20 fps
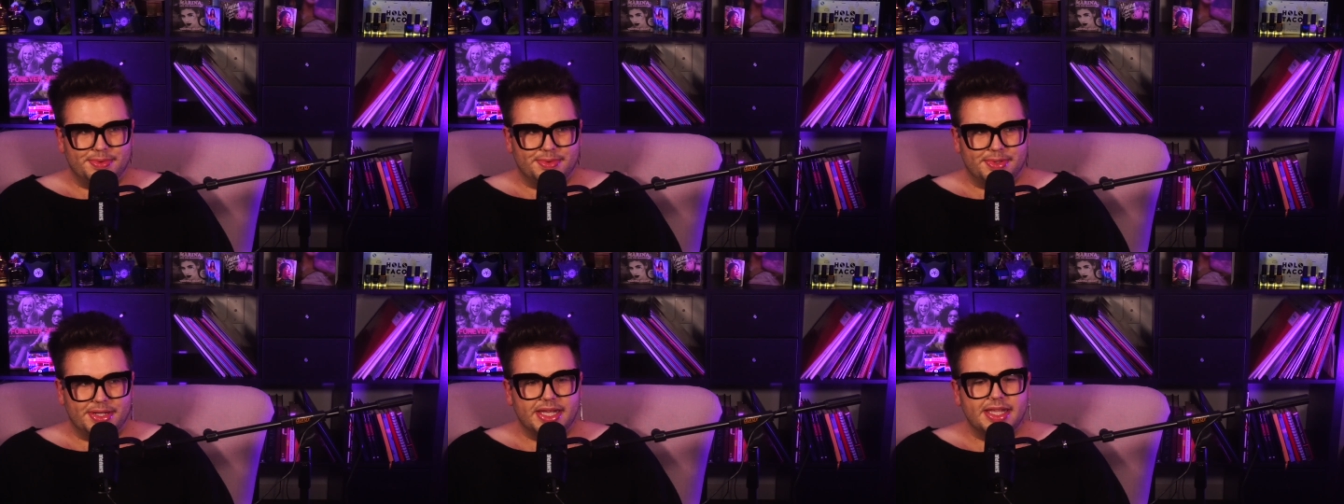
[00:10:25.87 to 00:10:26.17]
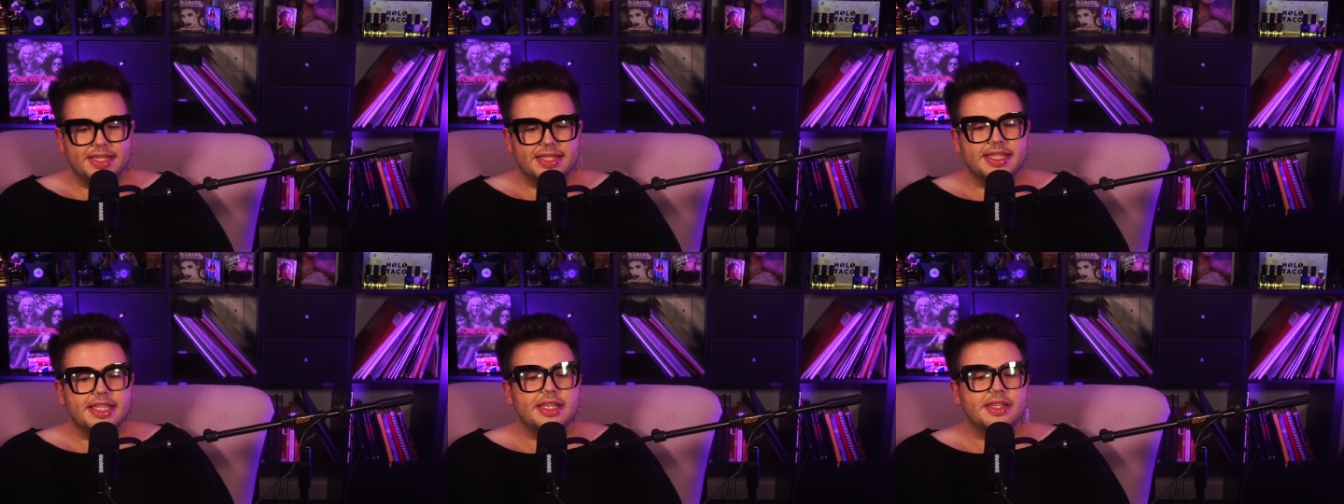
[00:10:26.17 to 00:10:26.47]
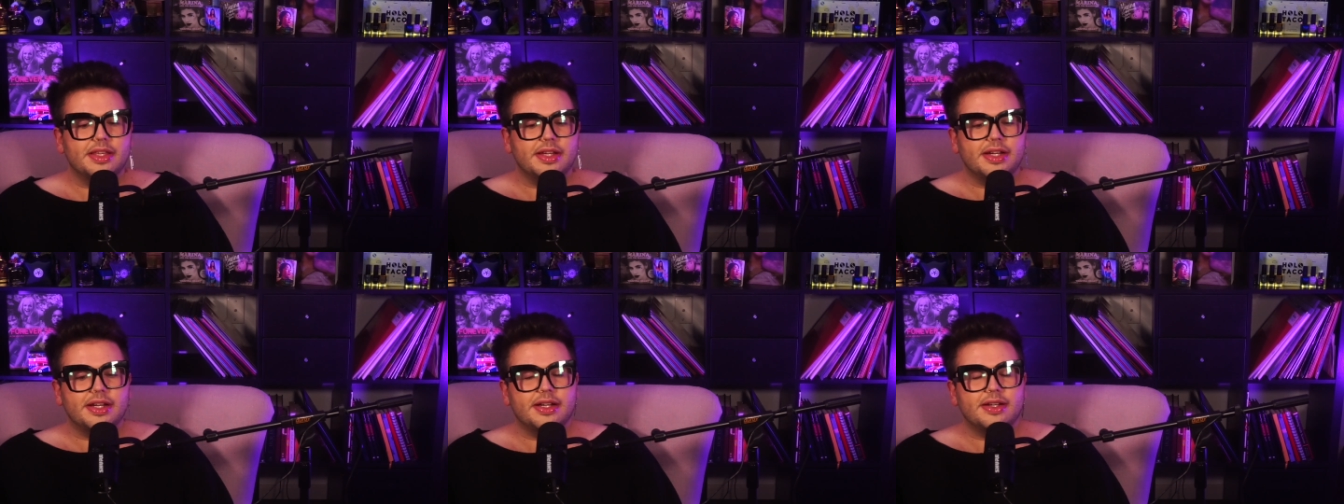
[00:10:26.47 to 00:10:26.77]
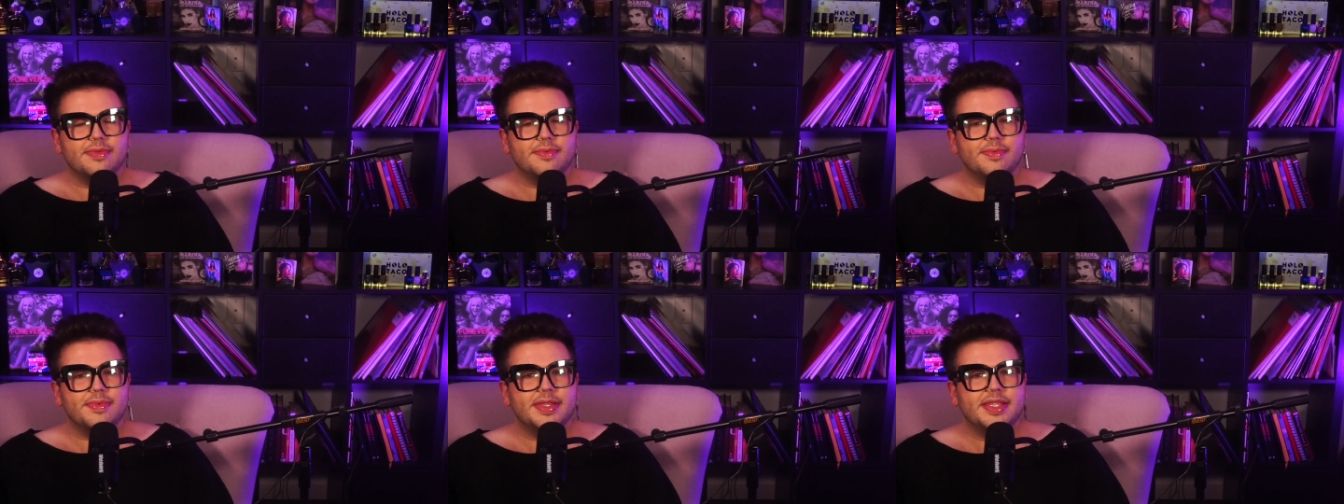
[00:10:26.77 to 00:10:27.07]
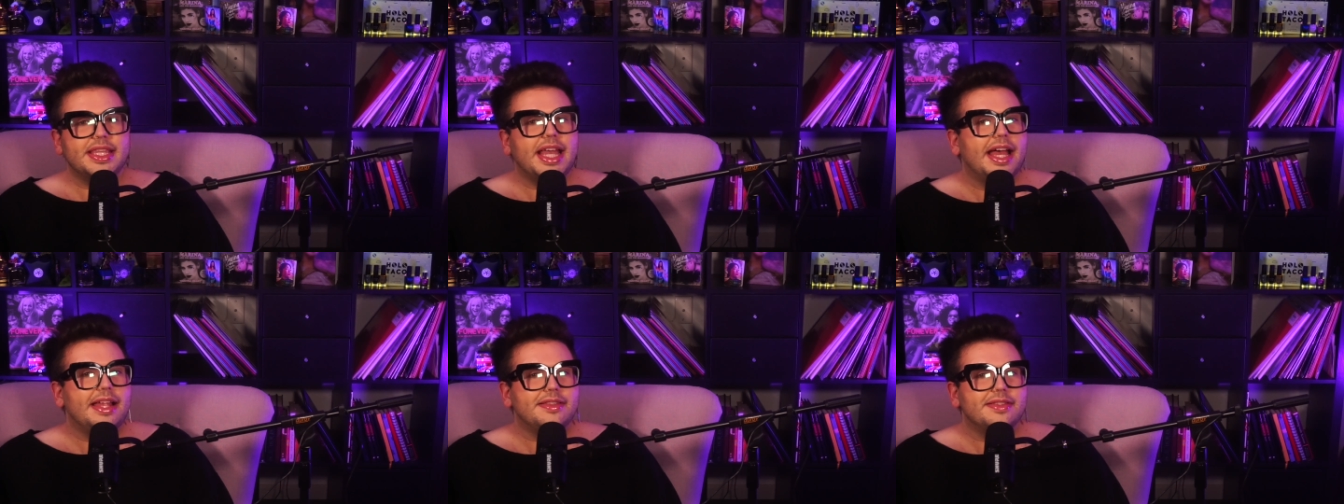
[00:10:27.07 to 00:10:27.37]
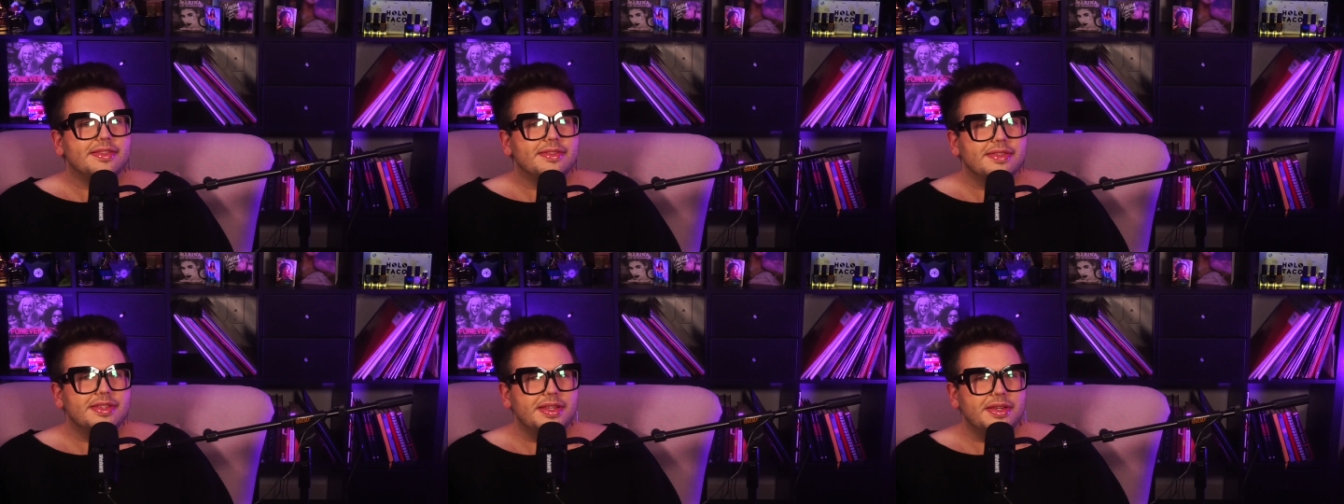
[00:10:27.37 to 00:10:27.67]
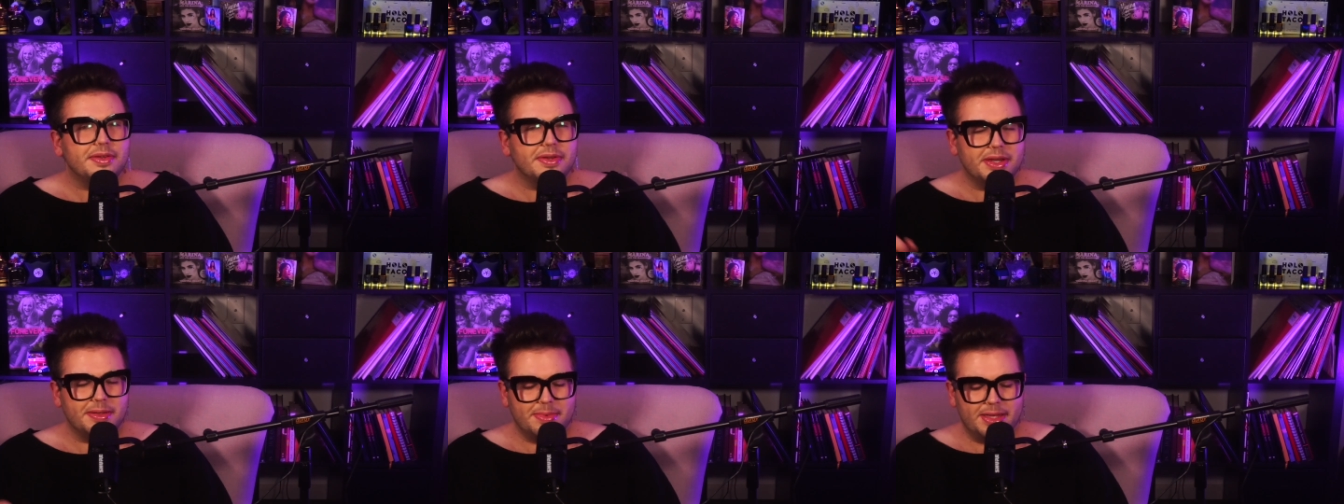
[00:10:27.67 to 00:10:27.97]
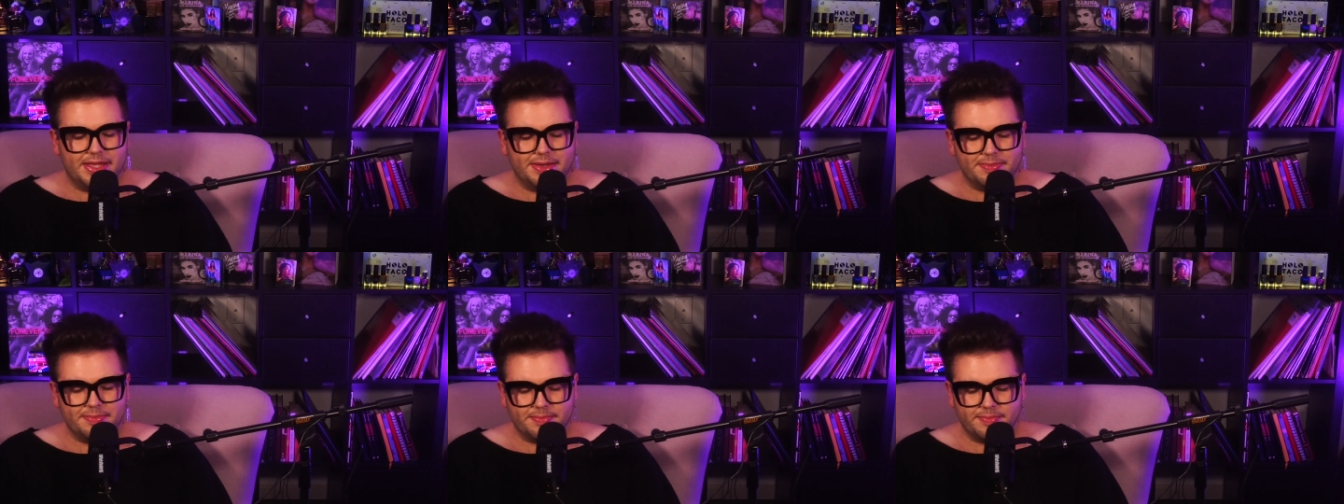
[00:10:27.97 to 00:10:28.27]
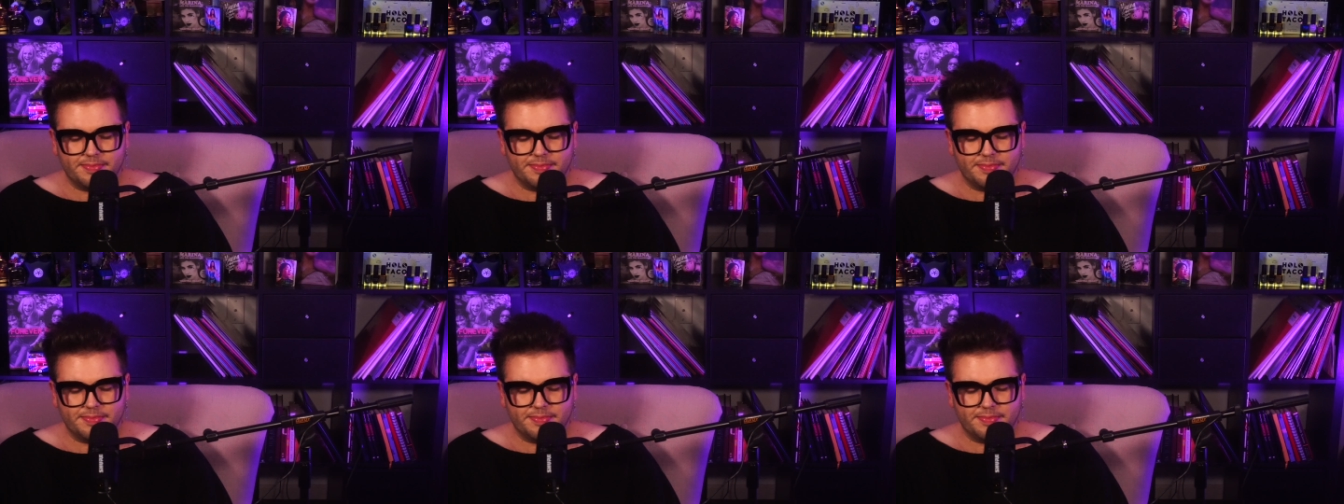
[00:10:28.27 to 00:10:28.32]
concealer set. Do you know what I mean?